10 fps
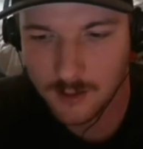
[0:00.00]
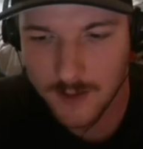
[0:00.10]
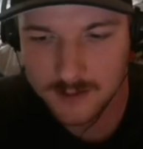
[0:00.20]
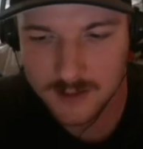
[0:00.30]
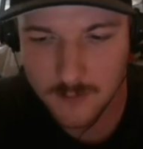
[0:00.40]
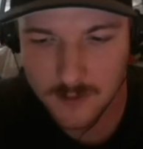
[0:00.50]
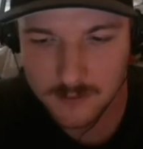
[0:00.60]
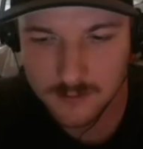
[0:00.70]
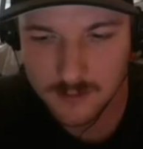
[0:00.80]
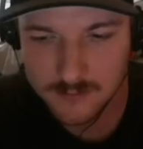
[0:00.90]

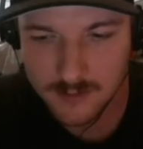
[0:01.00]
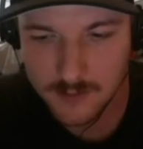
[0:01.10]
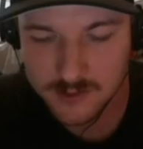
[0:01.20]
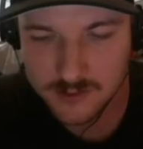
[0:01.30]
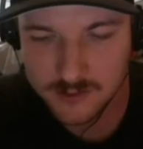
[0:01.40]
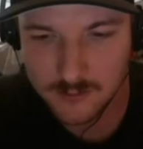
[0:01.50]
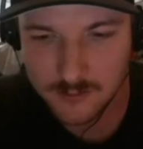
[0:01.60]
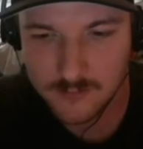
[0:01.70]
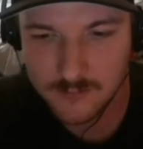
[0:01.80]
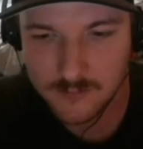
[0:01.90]
academic examination
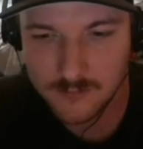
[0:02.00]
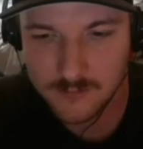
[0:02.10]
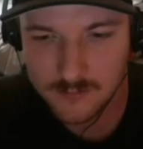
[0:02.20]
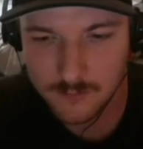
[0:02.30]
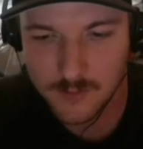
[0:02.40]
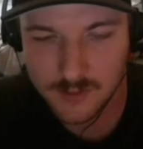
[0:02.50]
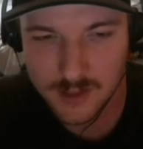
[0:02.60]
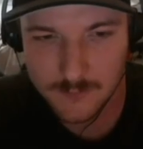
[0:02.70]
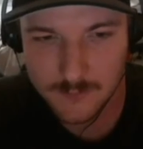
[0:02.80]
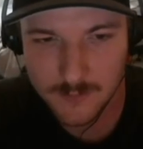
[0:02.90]
of some of the
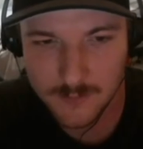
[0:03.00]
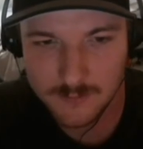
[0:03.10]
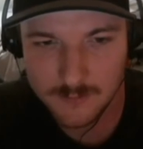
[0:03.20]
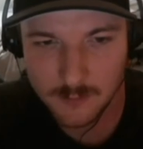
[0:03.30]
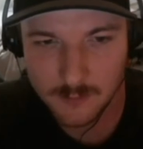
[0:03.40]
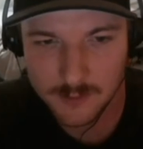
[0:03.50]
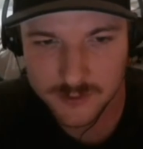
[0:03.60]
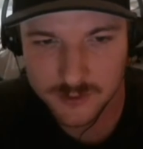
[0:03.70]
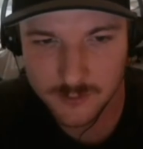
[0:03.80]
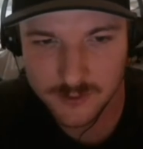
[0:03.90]
claims it makes about
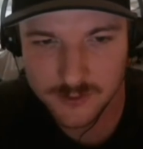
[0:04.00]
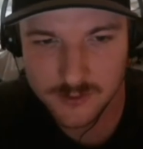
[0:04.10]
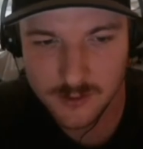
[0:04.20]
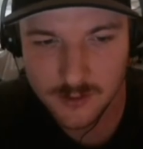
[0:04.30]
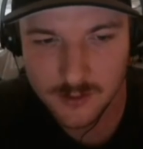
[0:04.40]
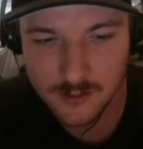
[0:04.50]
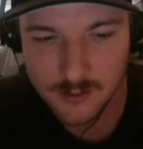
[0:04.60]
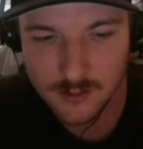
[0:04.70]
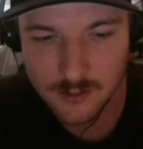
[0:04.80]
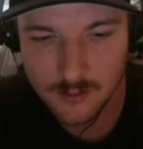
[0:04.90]
religion, which
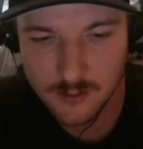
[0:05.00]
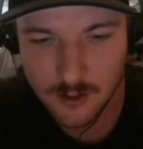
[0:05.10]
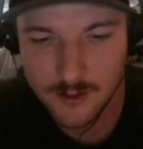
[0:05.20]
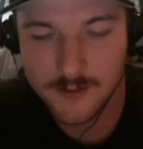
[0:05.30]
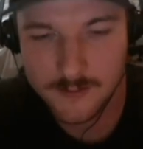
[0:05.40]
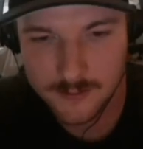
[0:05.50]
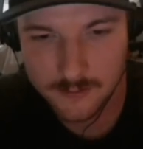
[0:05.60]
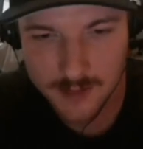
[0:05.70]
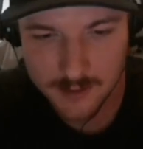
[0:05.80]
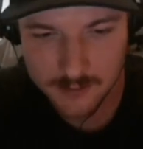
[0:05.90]
are not necessarily